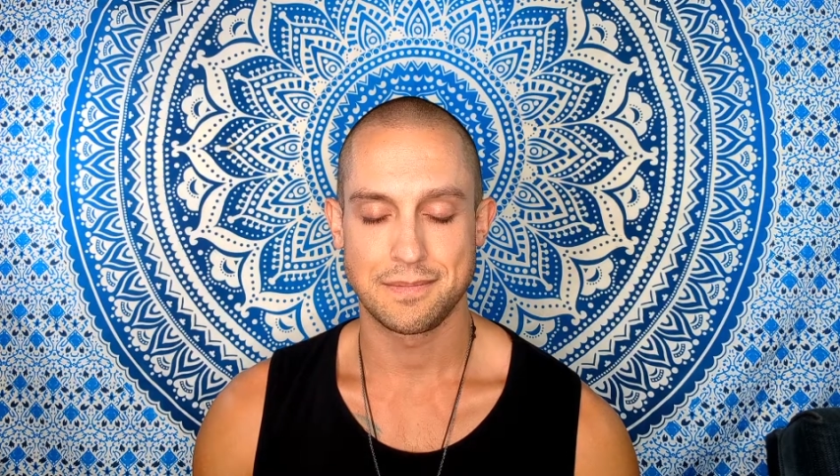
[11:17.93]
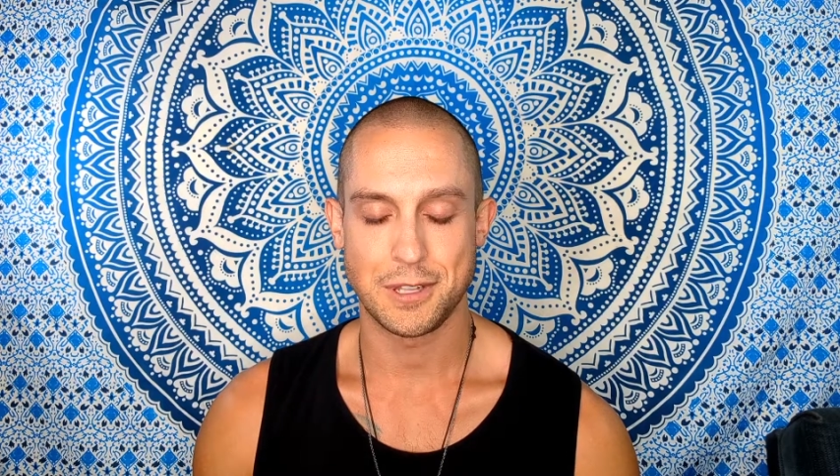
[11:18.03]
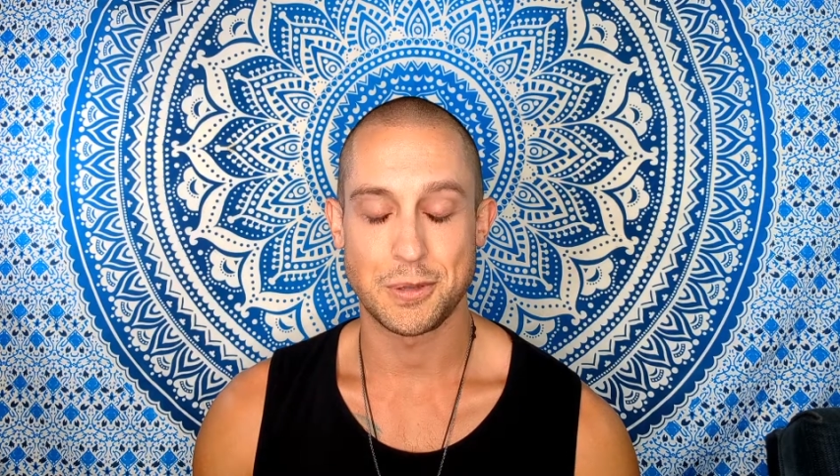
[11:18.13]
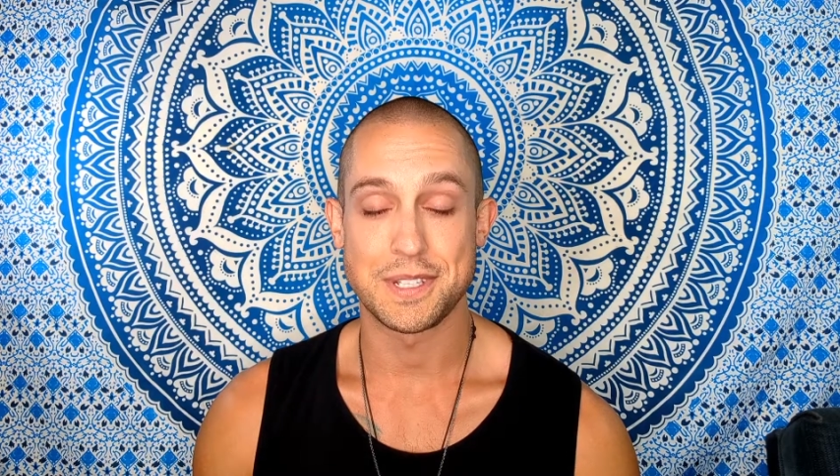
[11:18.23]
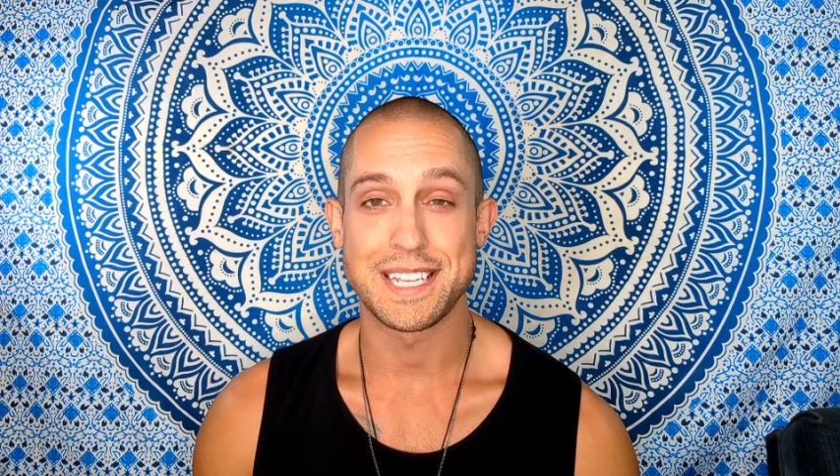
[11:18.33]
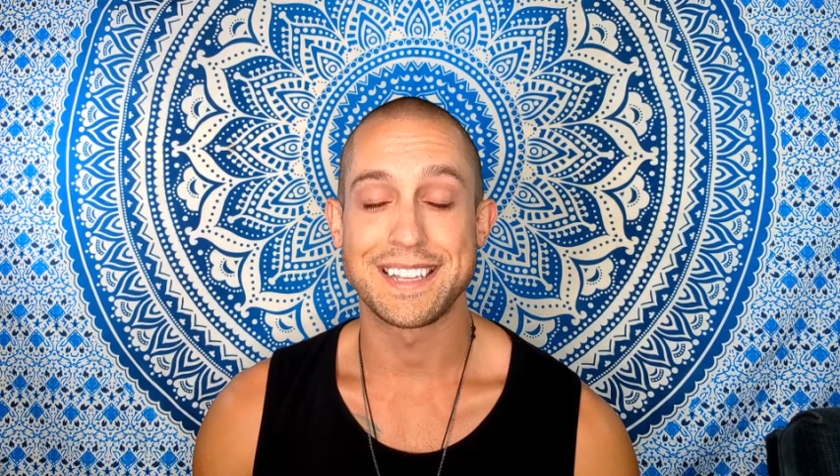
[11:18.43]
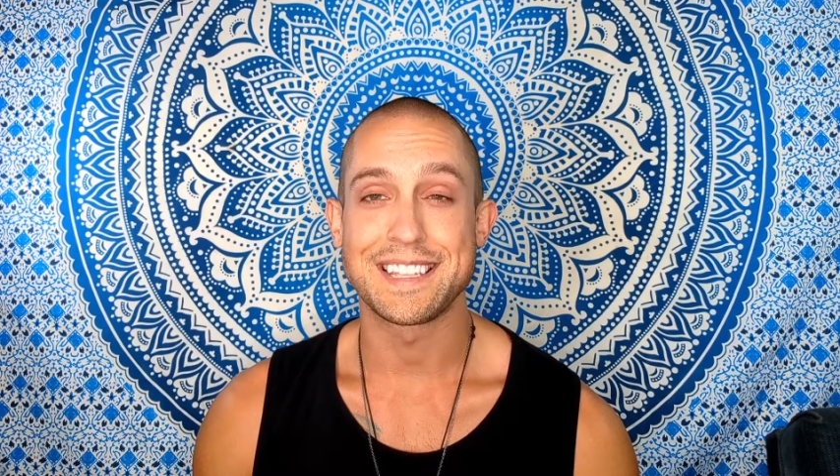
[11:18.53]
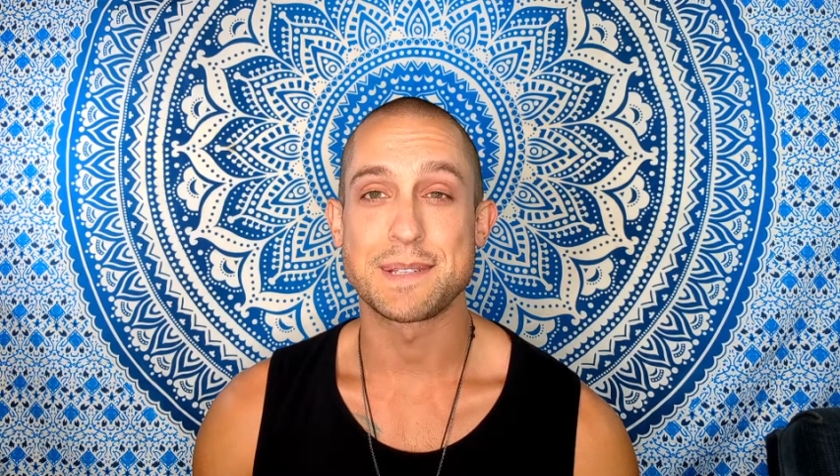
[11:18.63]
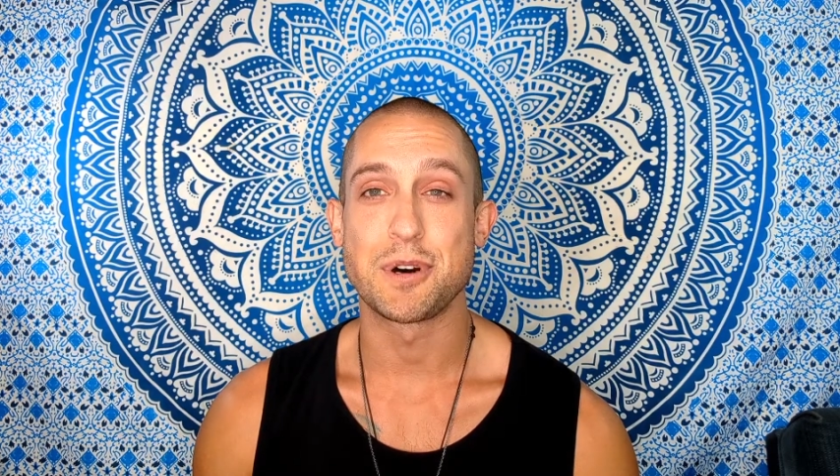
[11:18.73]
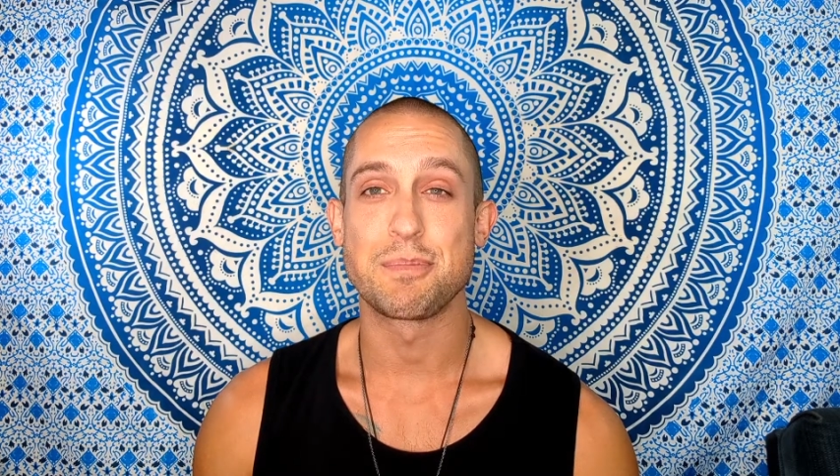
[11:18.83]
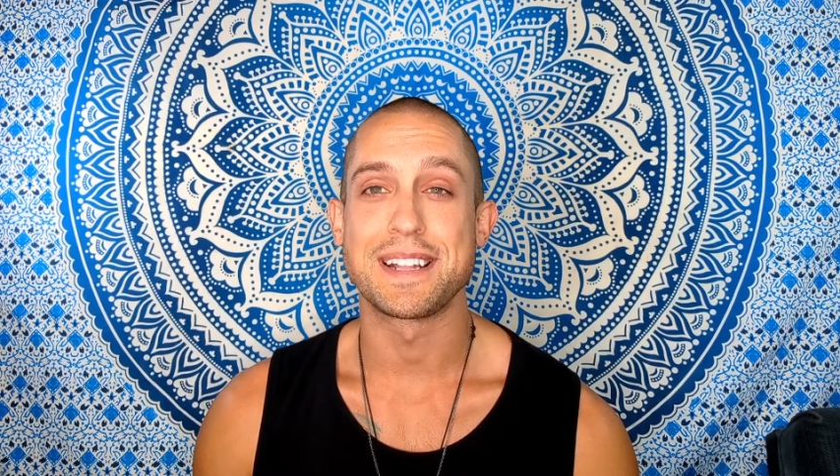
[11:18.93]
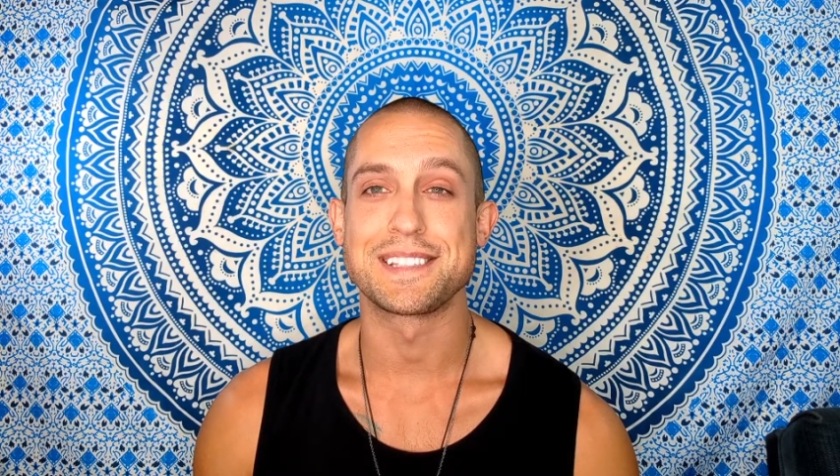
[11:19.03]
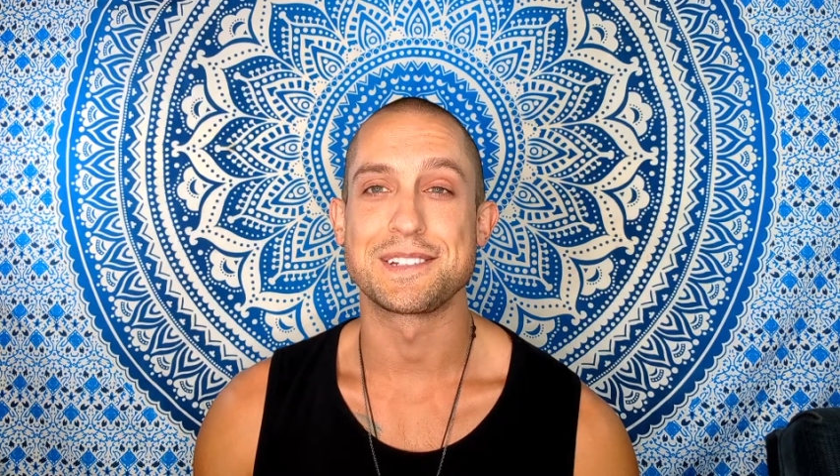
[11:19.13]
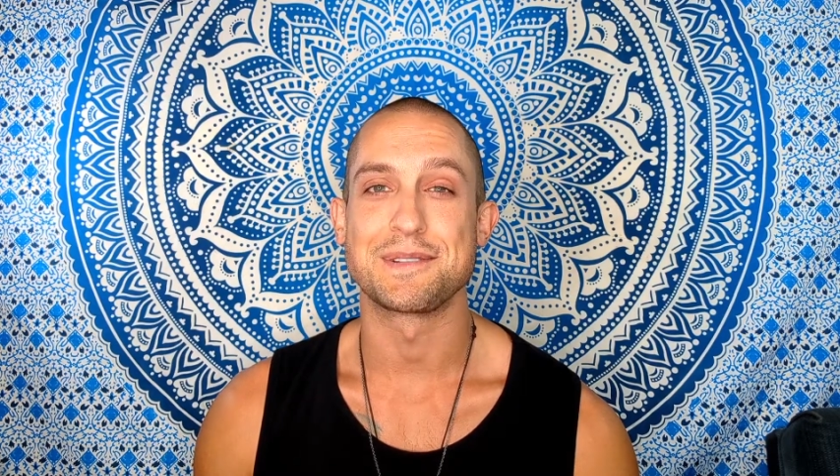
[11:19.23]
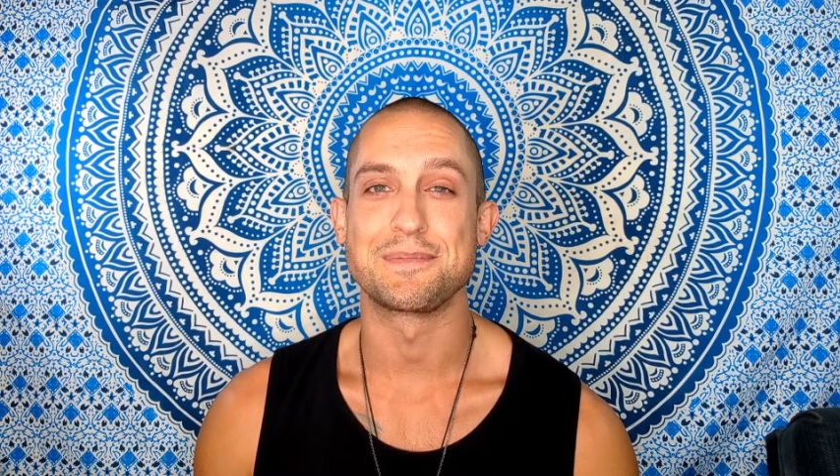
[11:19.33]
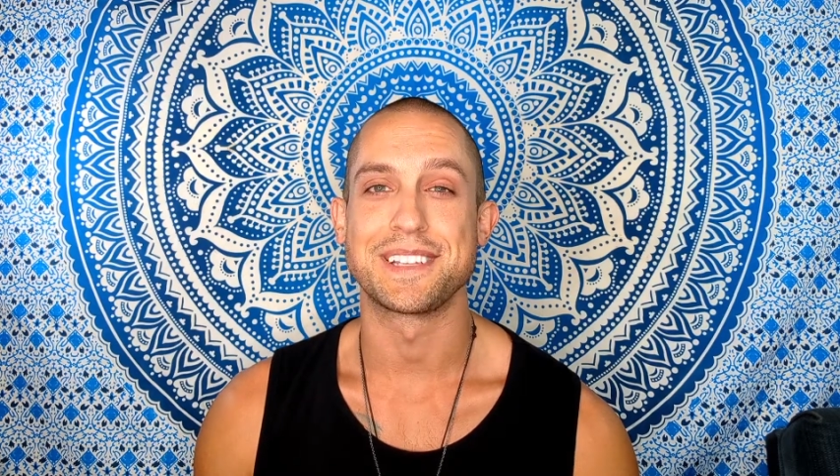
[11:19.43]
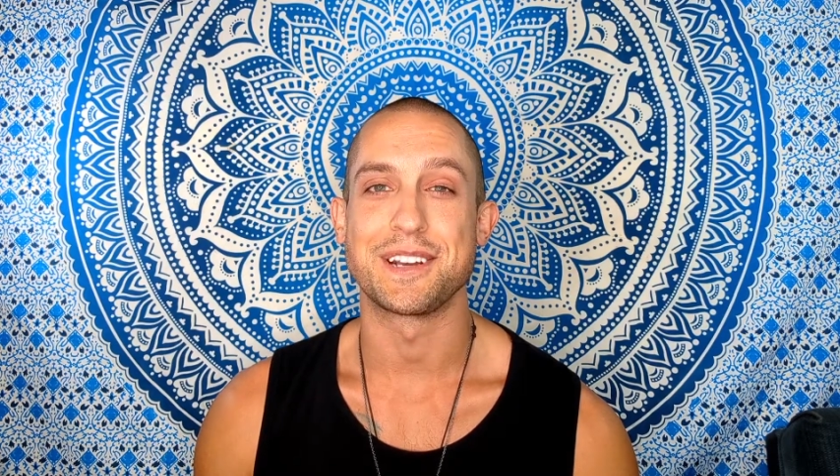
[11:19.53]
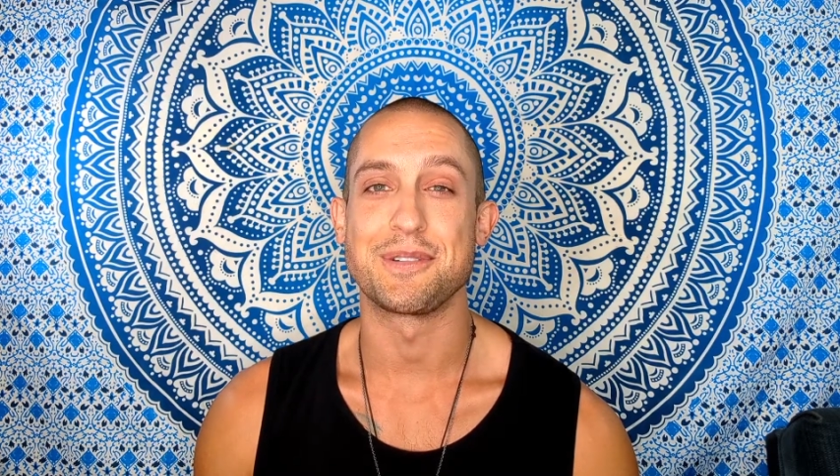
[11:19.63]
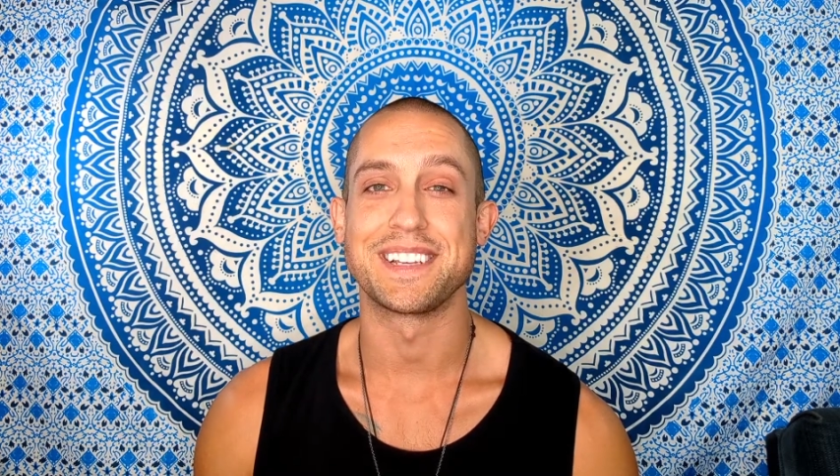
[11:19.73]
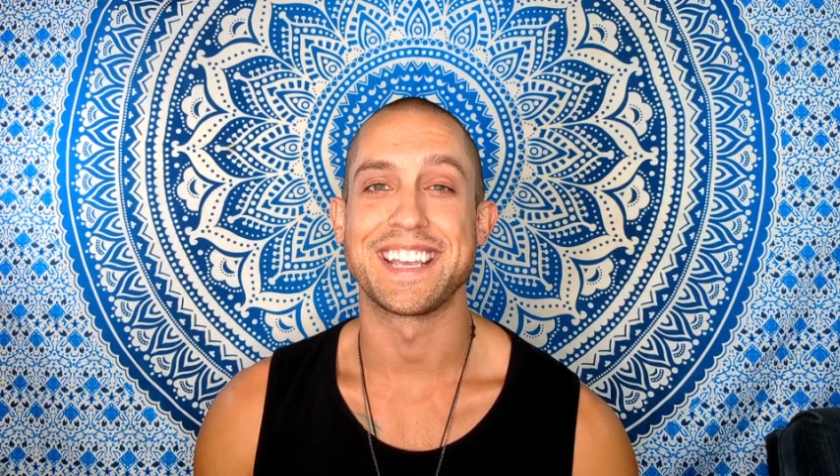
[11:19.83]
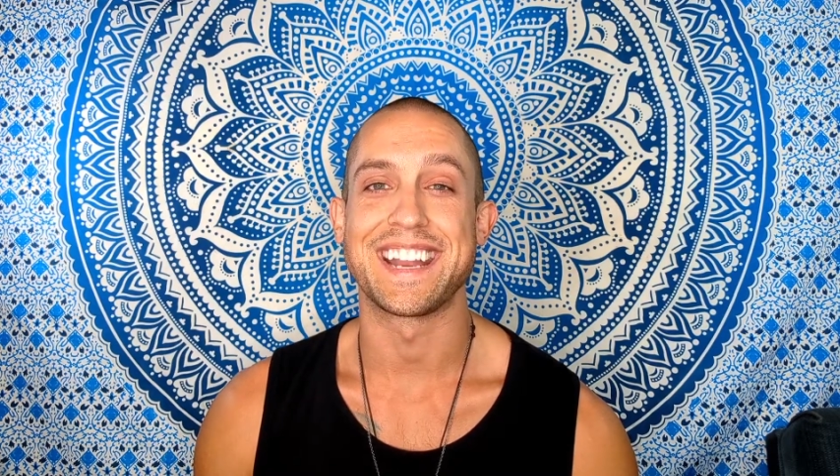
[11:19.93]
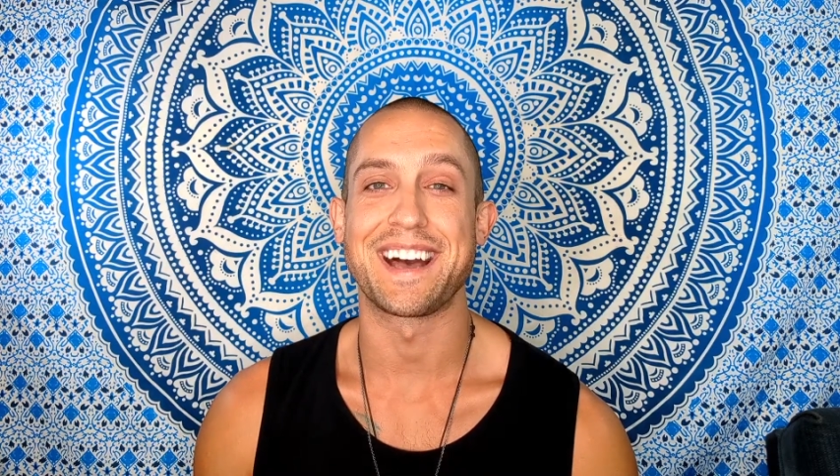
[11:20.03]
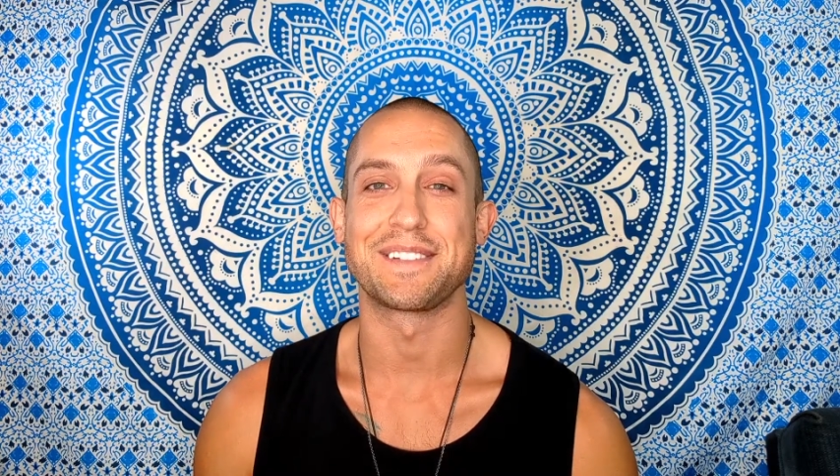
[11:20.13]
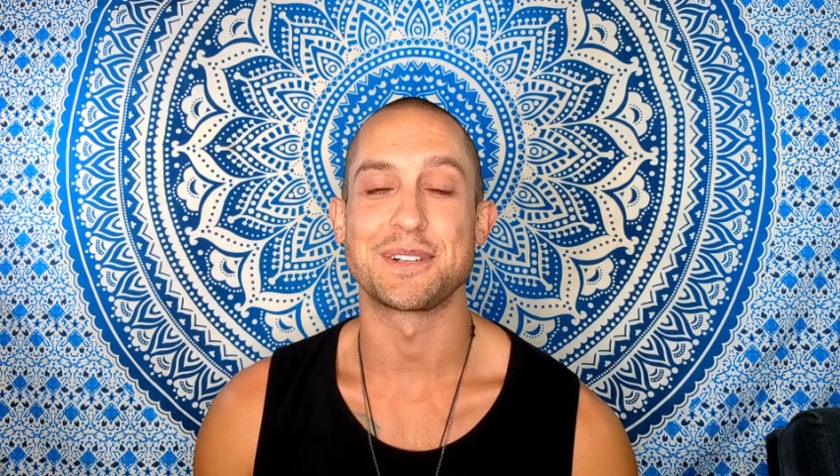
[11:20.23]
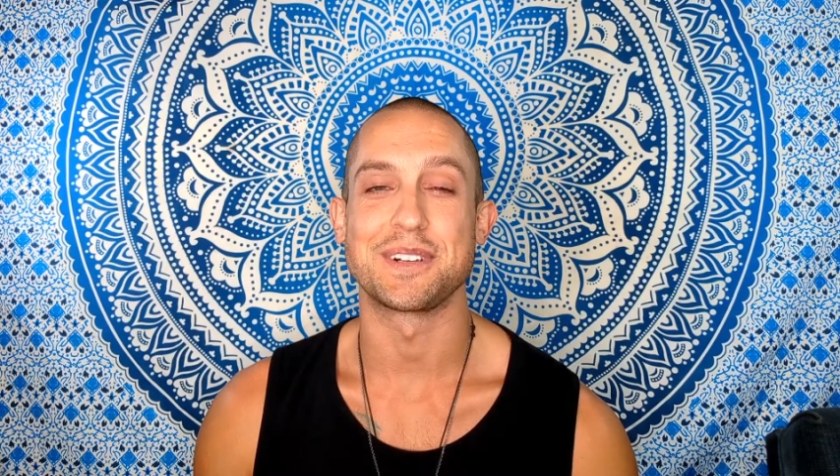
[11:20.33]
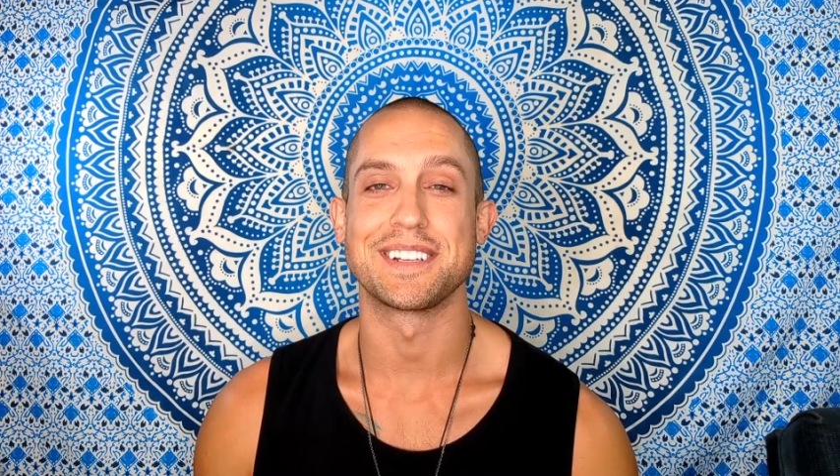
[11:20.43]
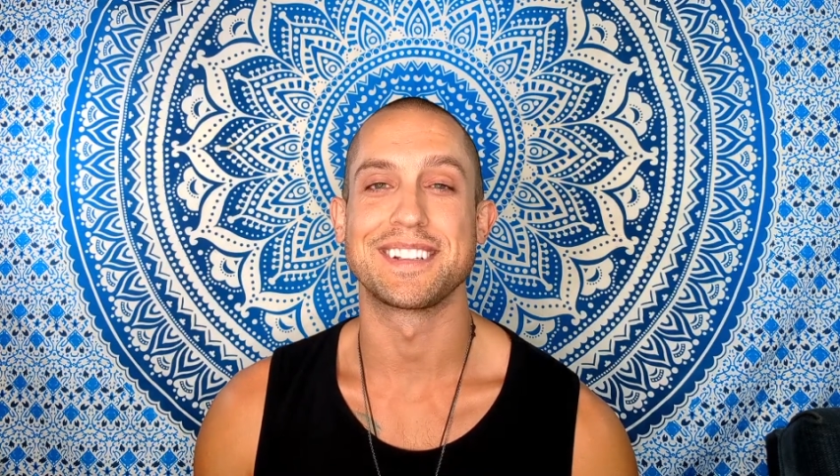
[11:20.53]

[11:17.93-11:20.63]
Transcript: You can take this momentum, go and get after it.